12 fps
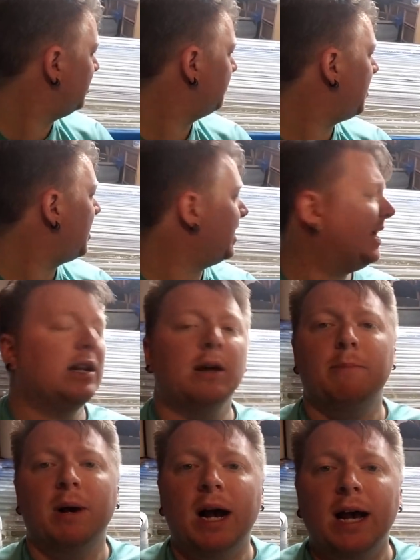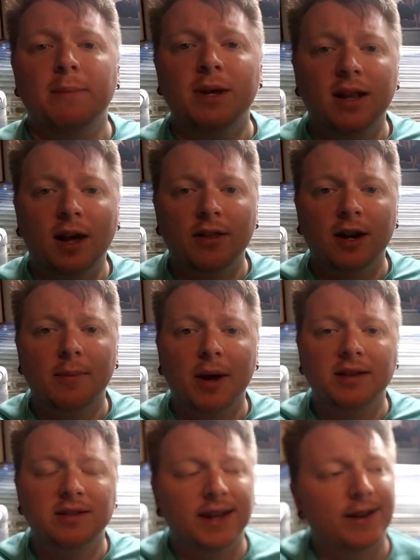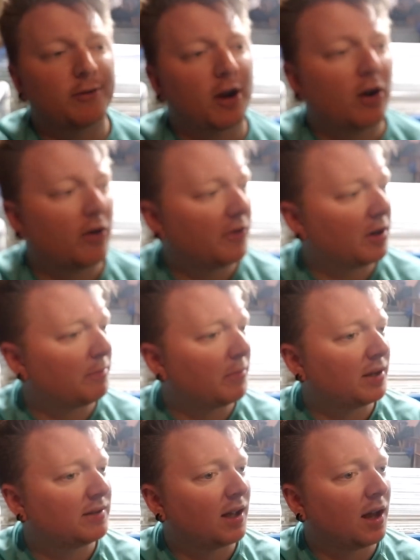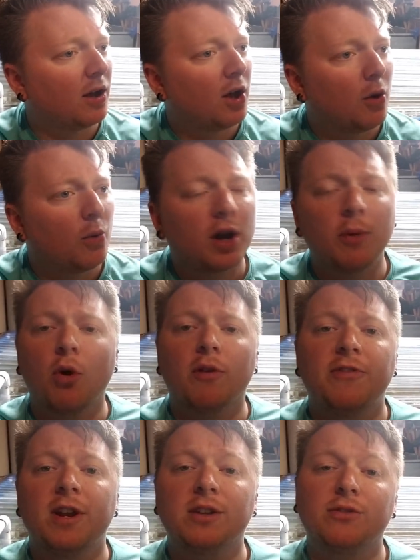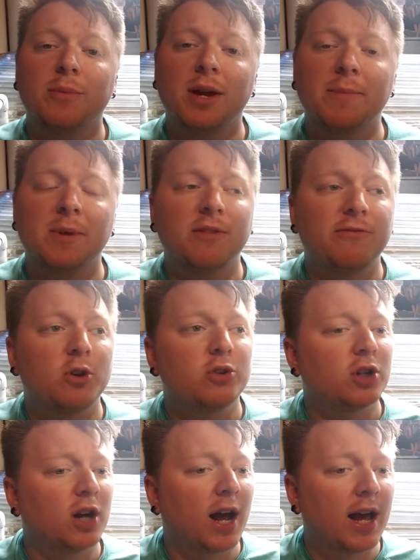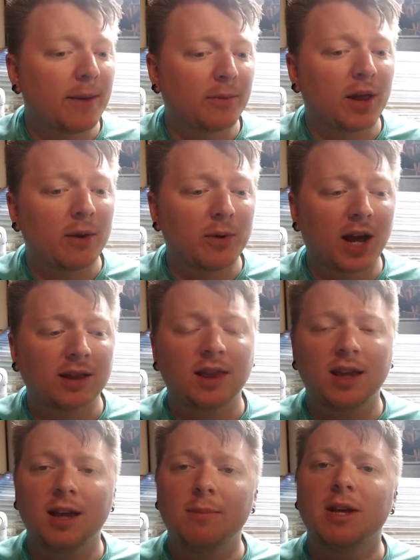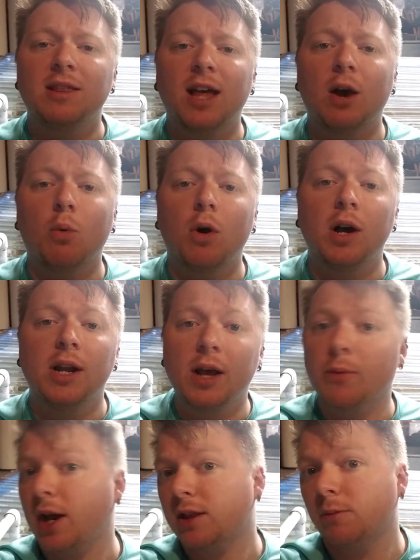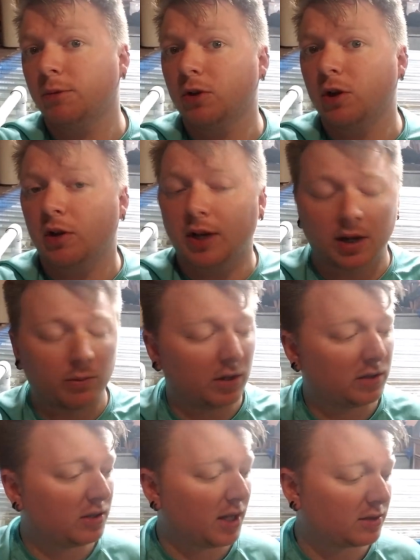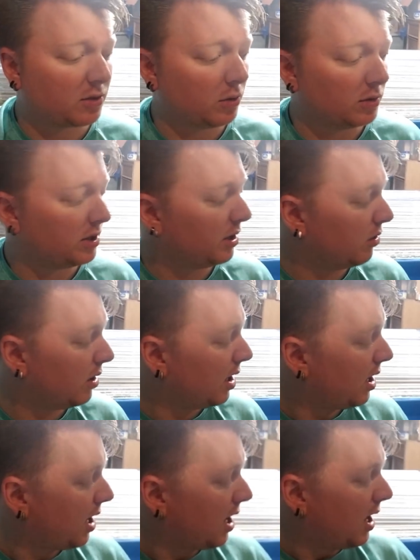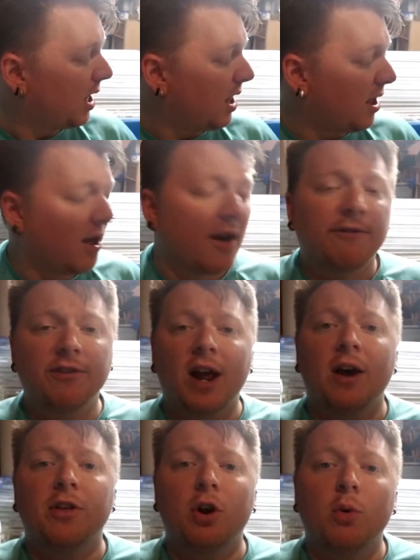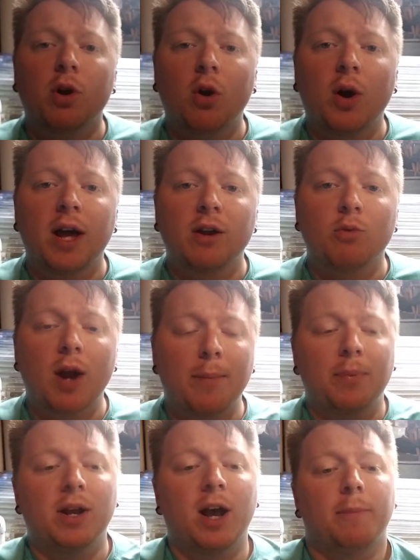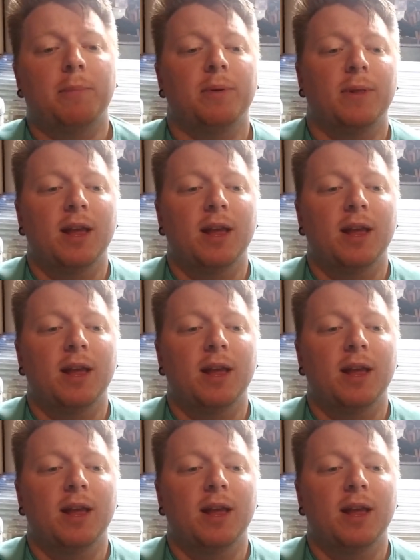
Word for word: He's probably eating them behind me now that I'm not standing right over him. But uh, we'll get more feedings from him in the future. I am glad we got the, him eating that one, and we got the bluegill eating one, so that's cool too. For now, though, we'll go ahead and wrap it up.